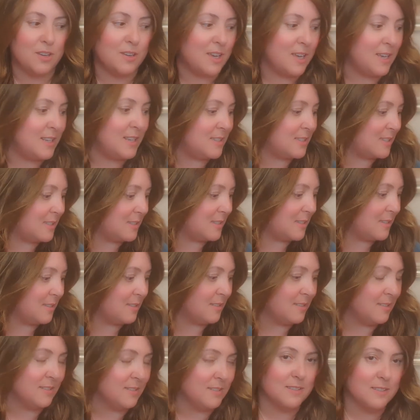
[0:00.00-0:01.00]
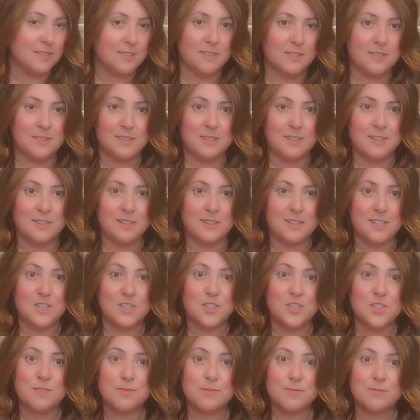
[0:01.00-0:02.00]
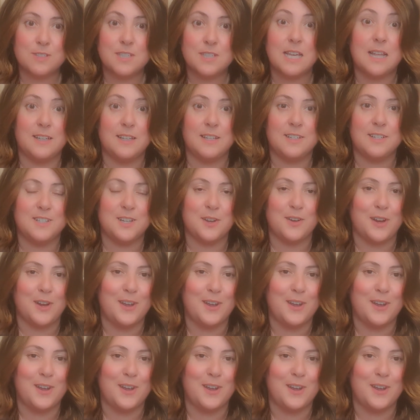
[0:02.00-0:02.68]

he's settling down